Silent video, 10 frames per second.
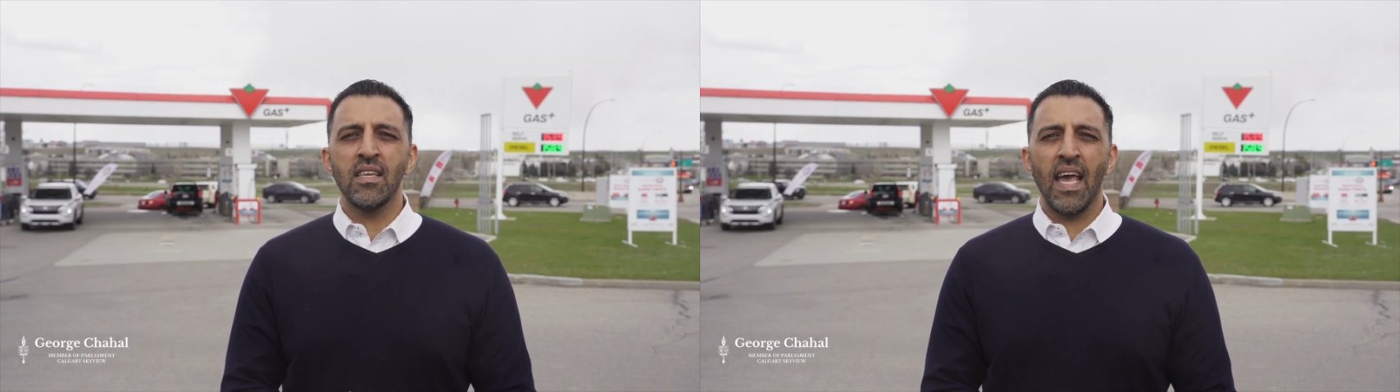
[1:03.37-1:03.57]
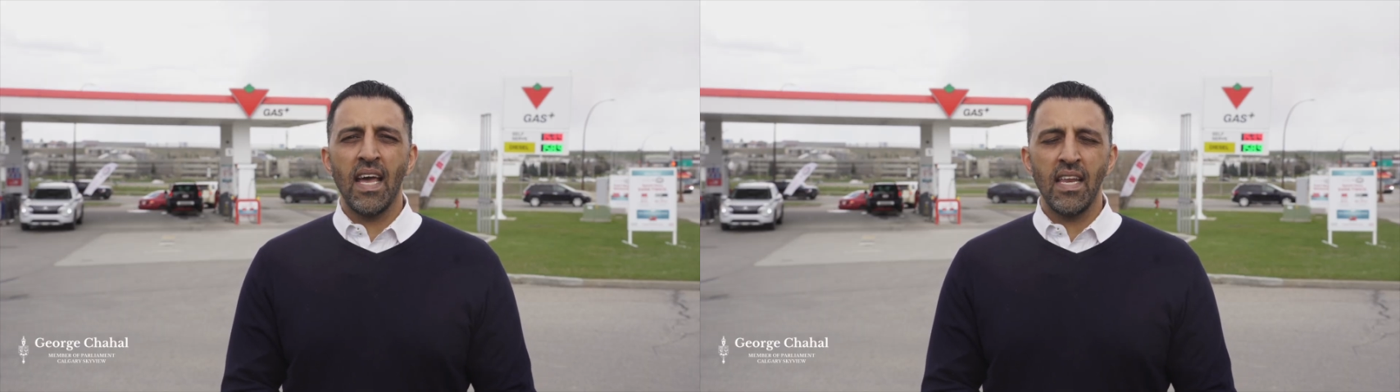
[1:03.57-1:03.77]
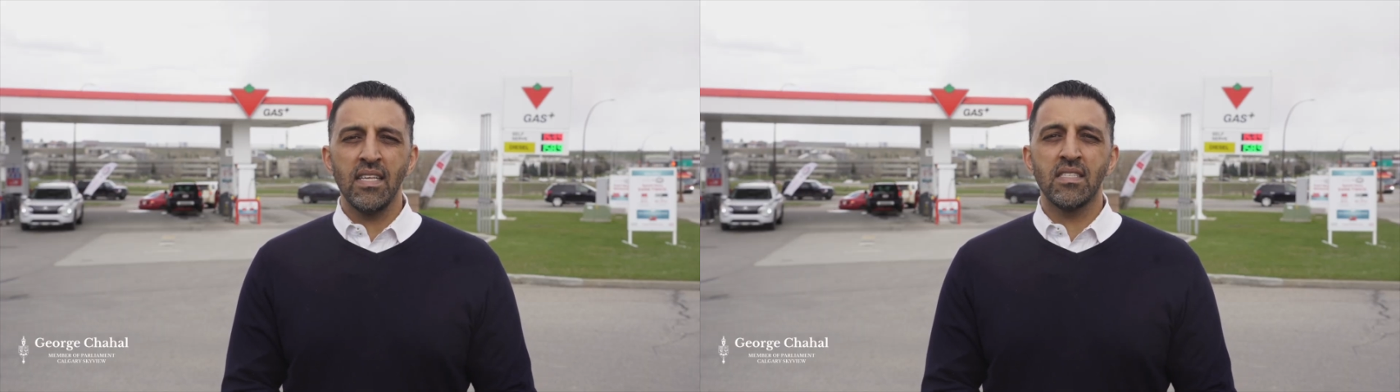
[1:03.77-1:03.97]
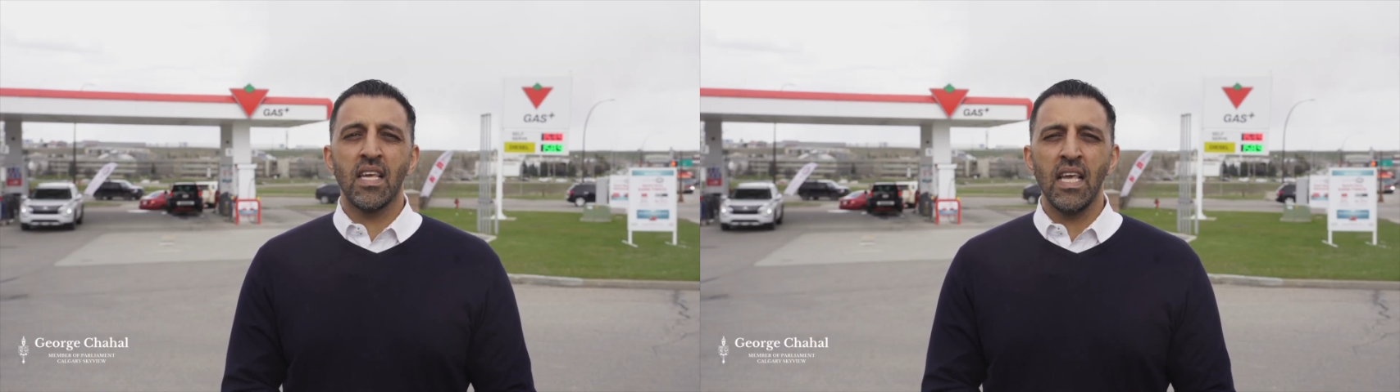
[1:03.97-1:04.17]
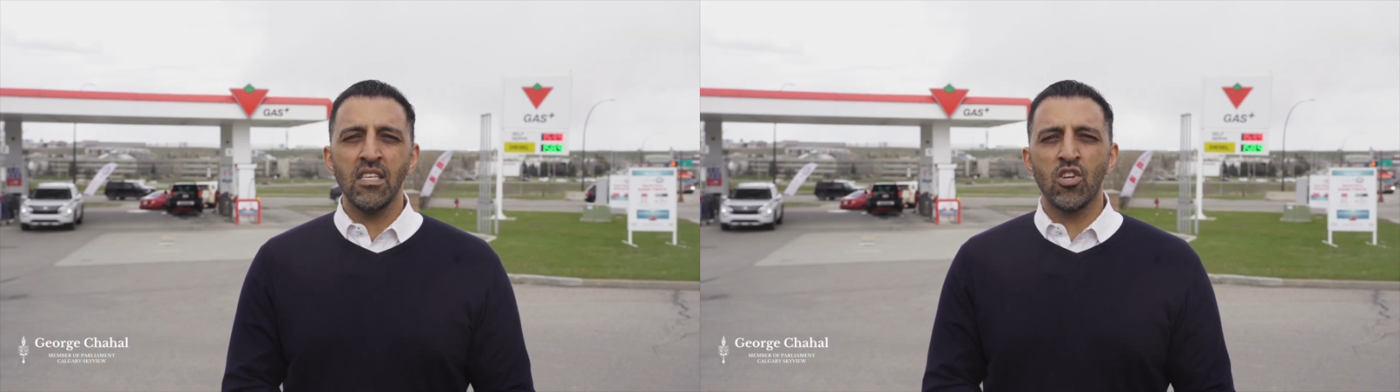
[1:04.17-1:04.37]
Kenney's
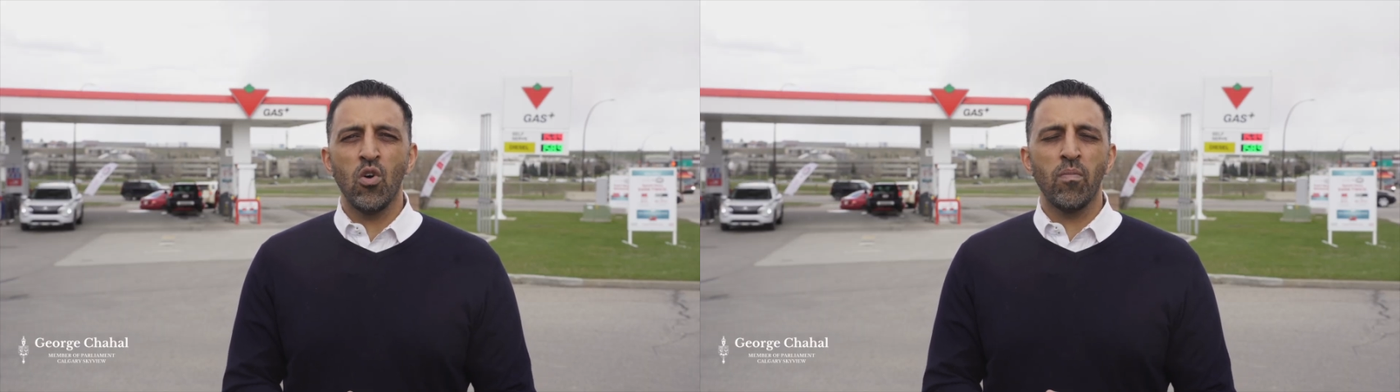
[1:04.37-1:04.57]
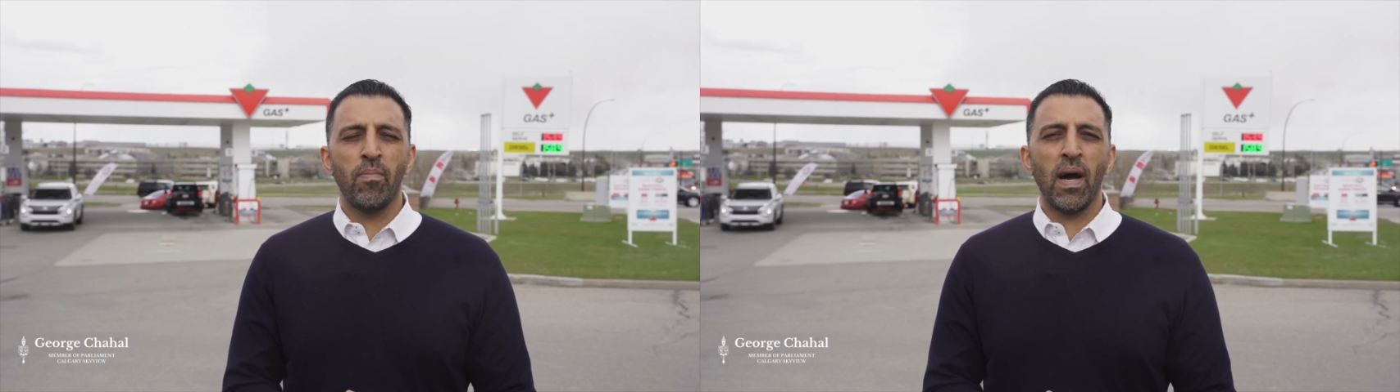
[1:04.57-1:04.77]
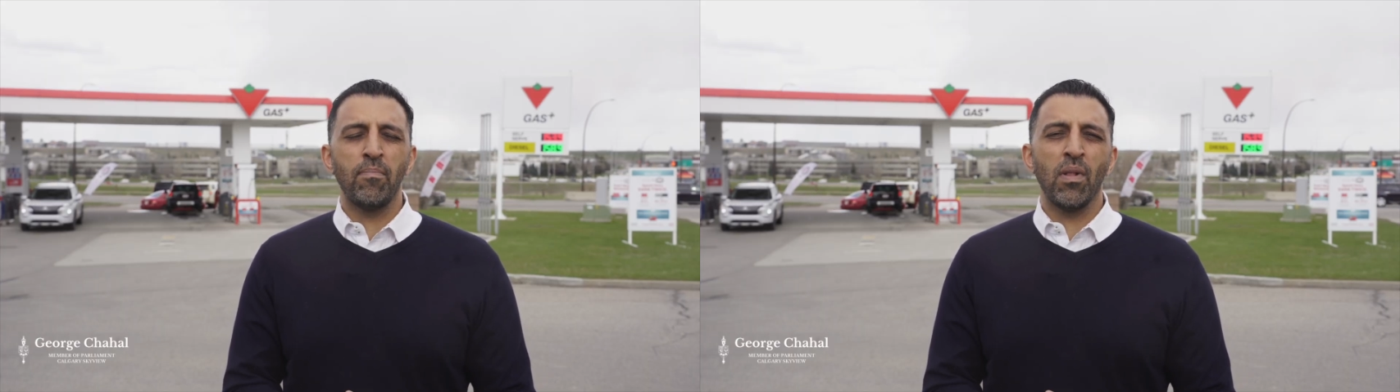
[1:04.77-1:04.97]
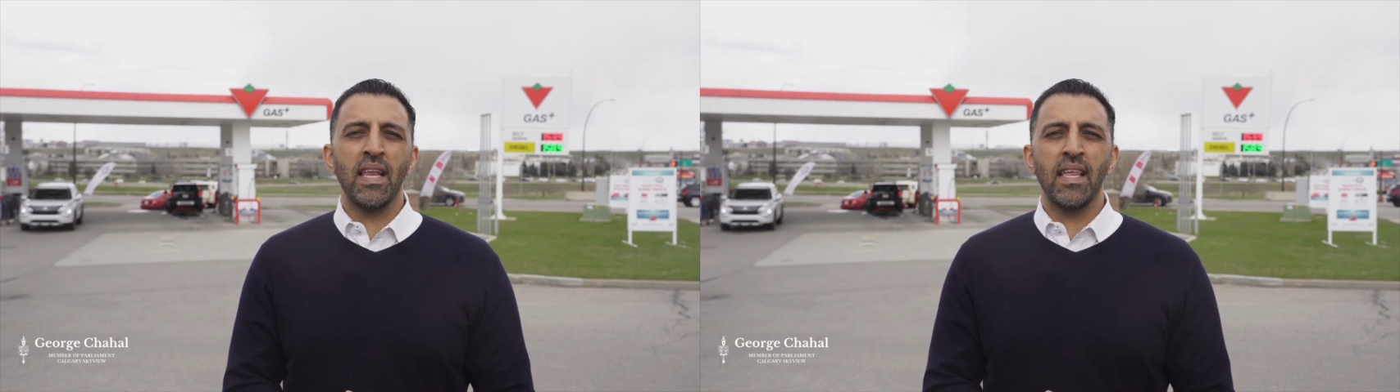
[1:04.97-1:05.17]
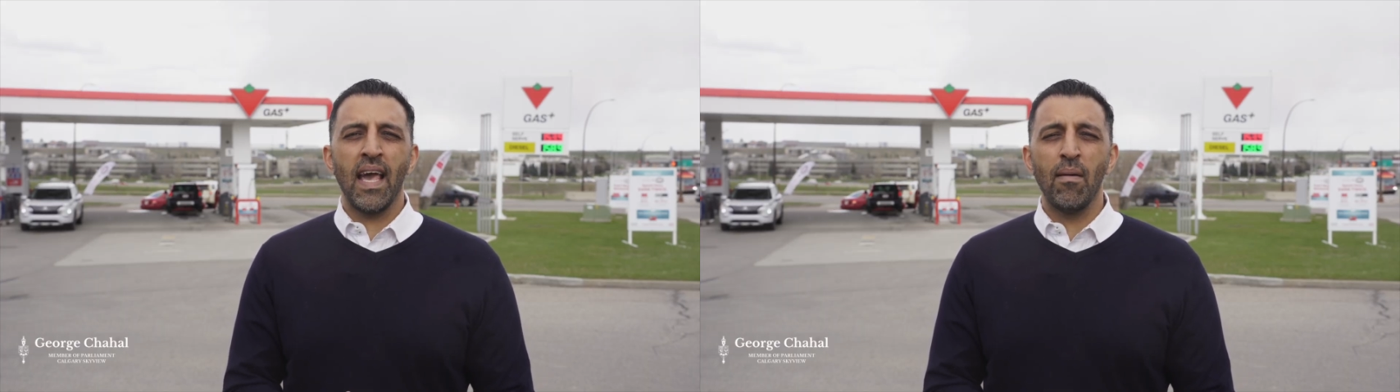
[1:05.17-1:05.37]
Keystone
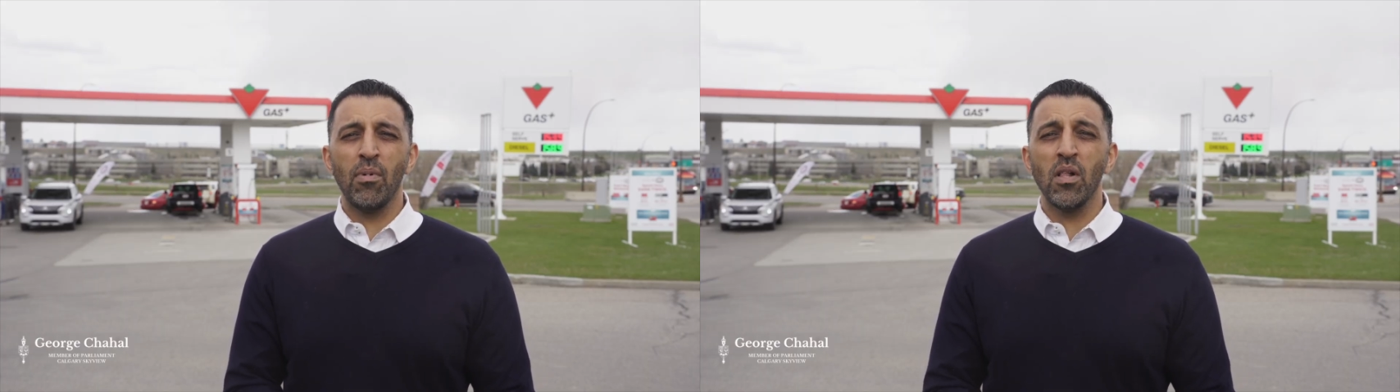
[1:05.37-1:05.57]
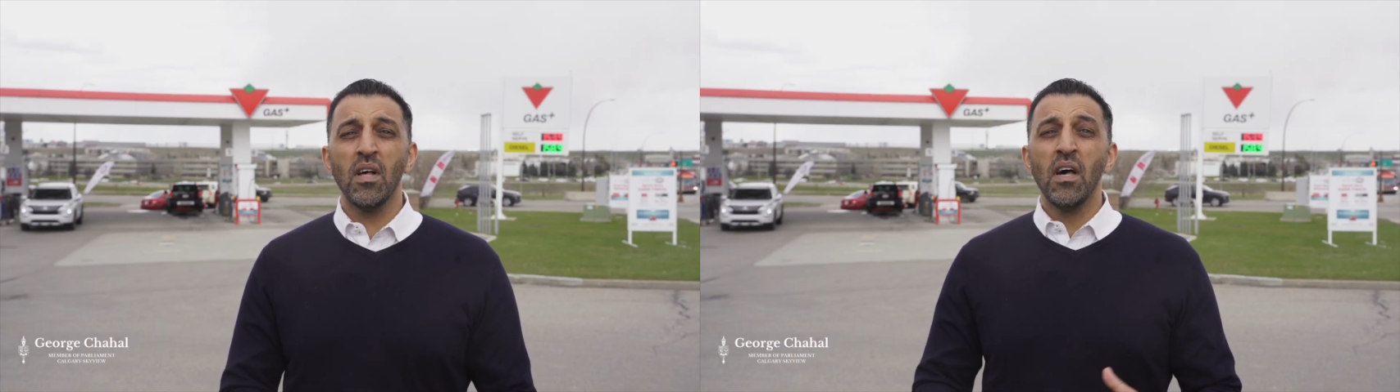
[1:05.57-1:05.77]
Pipeline gamble